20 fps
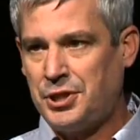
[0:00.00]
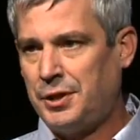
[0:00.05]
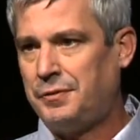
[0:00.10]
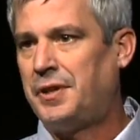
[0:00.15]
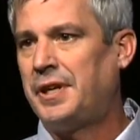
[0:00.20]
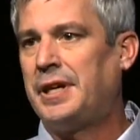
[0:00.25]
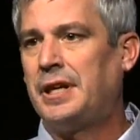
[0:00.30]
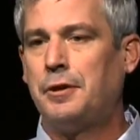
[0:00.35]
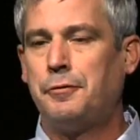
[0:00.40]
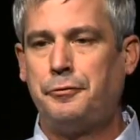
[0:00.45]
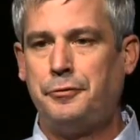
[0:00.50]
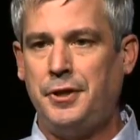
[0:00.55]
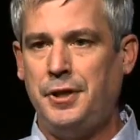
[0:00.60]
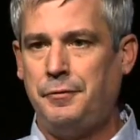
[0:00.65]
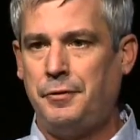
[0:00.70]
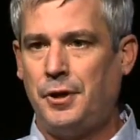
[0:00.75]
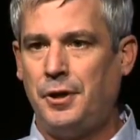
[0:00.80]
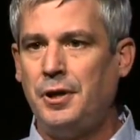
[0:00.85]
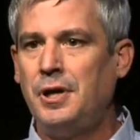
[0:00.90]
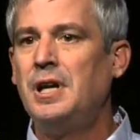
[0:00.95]
if they get a
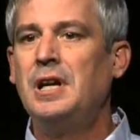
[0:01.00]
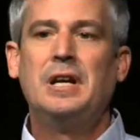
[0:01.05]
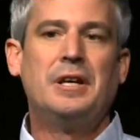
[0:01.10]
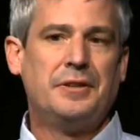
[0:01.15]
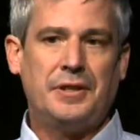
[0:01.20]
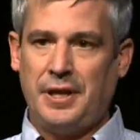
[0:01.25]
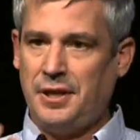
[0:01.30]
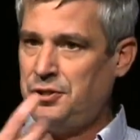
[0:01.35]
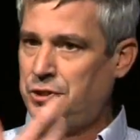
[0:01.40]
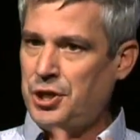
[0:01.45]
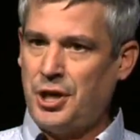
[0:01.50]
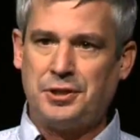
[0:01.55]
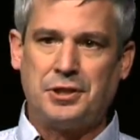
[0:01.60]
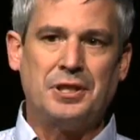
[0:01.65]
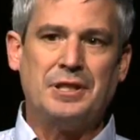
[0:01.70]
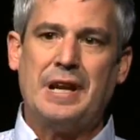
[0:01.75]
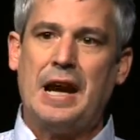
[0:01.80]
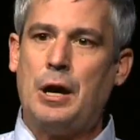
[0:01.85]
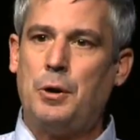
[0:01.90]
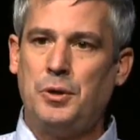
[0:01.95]
fever, they inject it
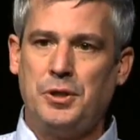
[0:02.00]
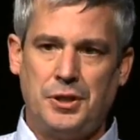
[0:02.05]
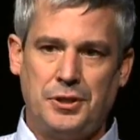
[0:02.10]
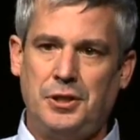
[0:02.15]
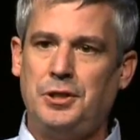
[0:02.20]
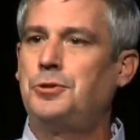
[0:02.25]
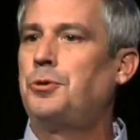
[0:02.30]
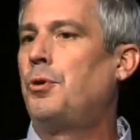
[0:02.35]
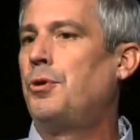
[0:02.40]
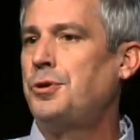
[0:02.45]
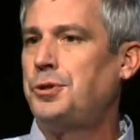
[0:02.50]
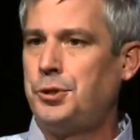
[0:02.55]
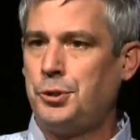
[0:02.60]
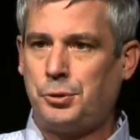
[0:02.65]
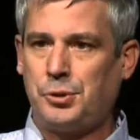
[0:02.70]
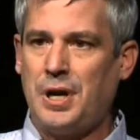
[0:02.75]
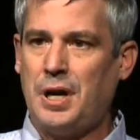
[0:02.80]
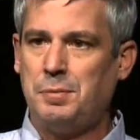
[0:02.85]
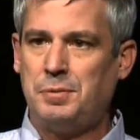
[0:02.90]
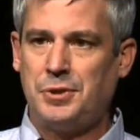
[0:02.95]
now into these horseshoe
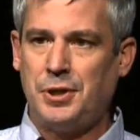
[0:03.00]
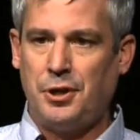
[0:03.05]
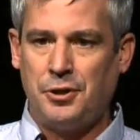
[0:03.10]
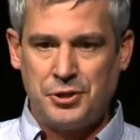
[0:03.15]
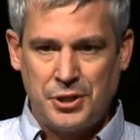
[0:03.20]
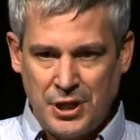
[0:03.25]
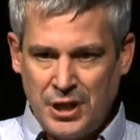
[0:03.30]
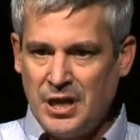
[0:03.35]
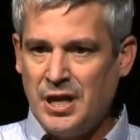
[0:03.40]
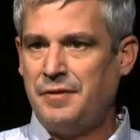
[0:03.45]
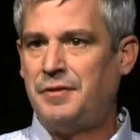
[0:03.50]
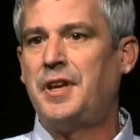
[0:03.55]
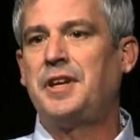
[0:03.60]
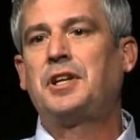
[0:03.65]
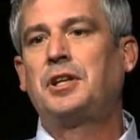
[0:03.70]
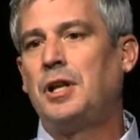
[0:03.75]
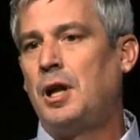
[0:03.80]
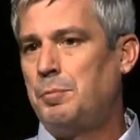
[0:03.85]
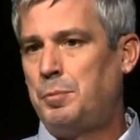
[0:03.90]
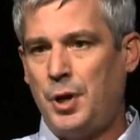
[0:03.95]
crab cells. If they
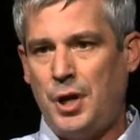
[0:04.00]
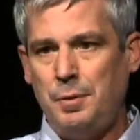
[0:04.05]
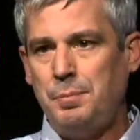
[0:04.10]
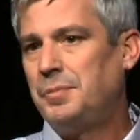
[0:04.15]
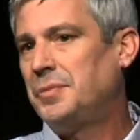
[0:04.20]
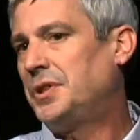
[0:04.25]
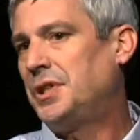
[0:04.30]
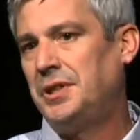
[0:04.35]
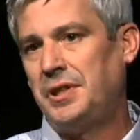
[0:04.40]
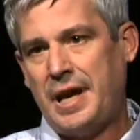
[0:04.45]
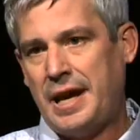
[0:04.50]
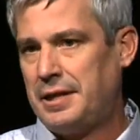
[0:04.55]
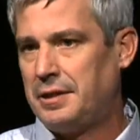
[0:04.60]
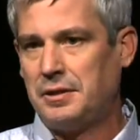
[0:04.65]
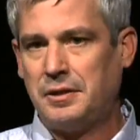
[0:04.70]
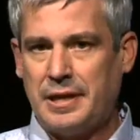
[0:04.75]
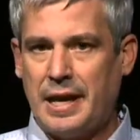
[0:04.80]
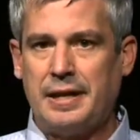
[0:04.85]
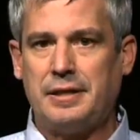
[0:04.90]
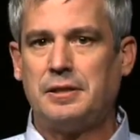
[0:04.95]
clump up, then
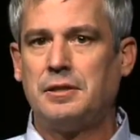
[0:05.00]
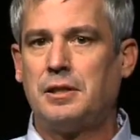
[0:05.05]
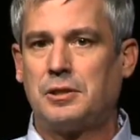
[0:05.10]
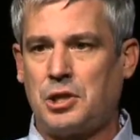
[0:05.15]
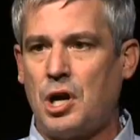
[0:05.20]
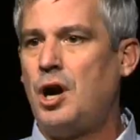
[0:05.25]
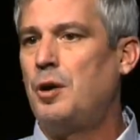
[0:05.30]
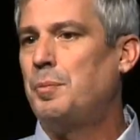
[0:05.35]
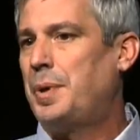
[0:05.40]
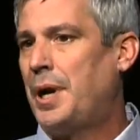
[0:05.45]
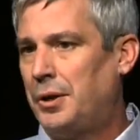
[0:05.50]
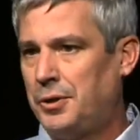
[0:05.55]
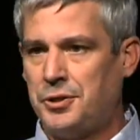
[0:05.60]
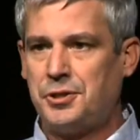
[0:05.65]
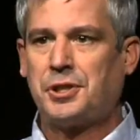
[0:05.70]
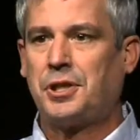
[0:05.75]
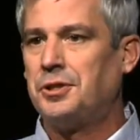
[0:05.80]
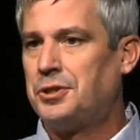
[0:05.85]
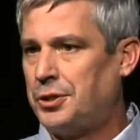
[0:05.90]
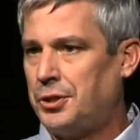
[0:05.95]
that compound is
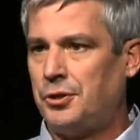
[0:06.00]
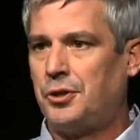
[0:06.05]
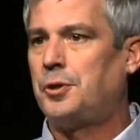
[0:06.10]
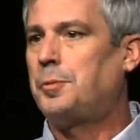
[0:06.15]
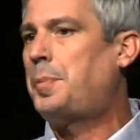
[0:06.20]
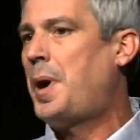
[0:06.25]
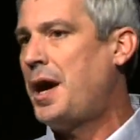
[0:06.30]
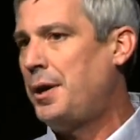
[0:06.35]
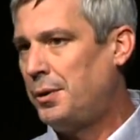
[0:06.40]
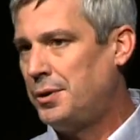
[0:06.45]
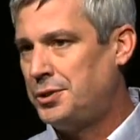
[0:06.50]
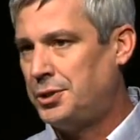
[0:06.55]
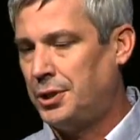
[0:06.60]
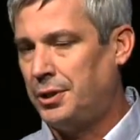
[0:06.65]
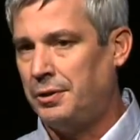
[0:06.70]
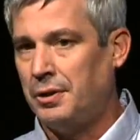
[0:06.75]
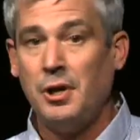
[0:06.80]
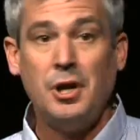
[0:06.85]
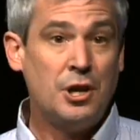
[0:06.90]
considered a pyrogen.